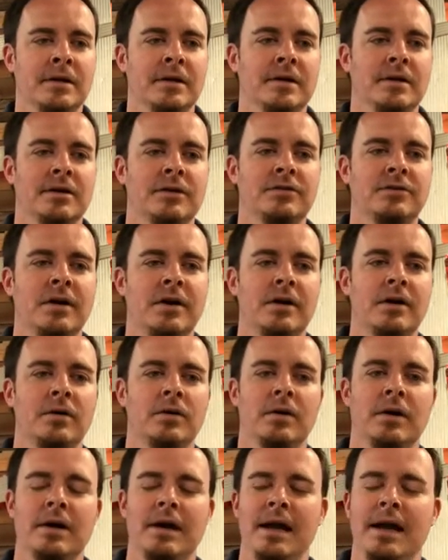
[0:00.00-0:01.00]

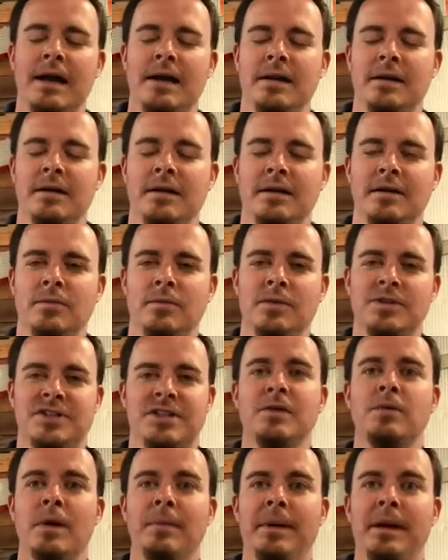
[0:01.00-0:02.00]
So we see
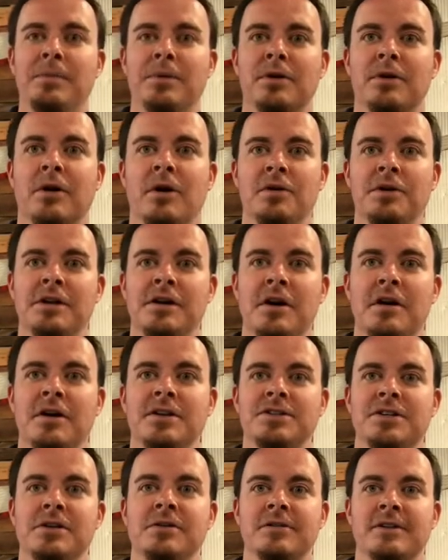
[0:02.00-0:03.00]
what people are holding on
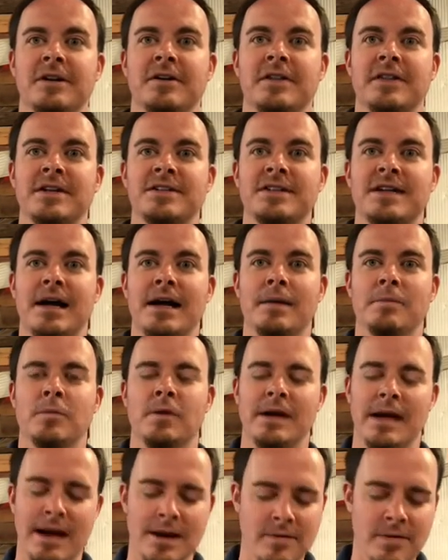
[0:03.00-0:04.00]
to during this time. When
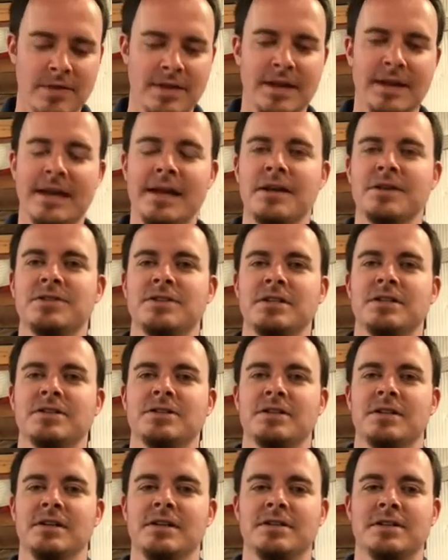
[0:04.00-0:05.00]
everything else
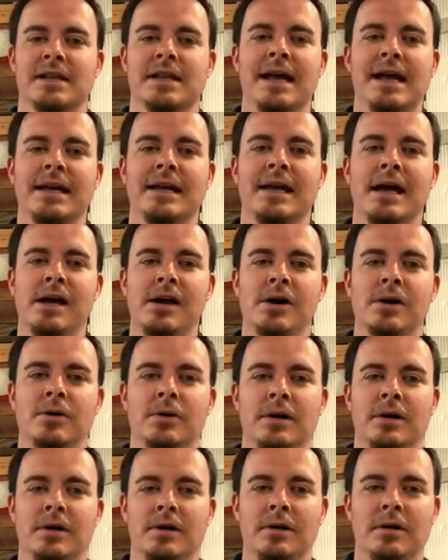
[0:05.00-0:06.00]
is let go,
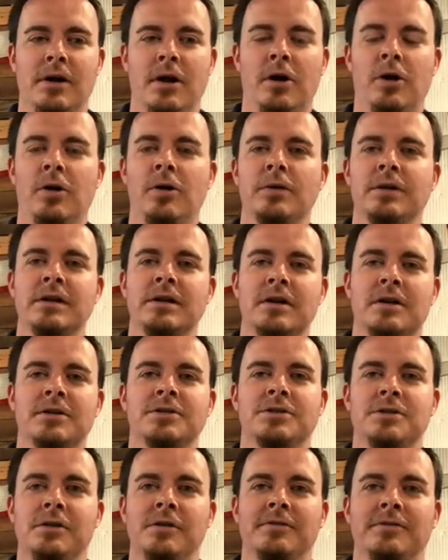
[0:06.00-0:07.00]
holding on
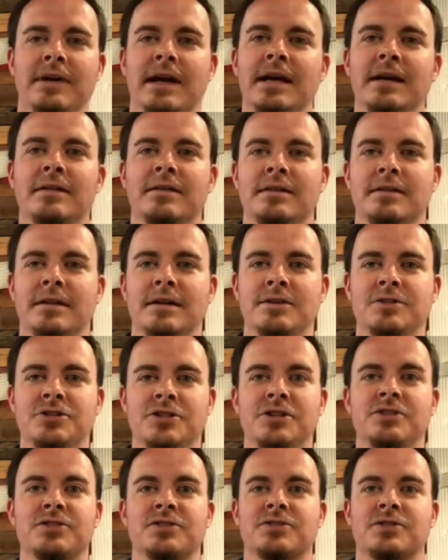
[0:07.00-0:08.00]
to a faith in
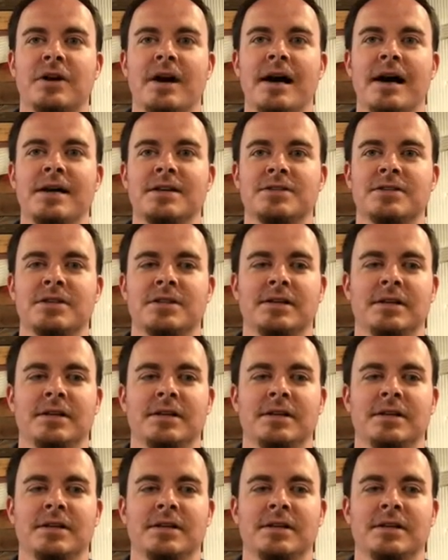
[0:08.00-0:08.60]
Jesus Christ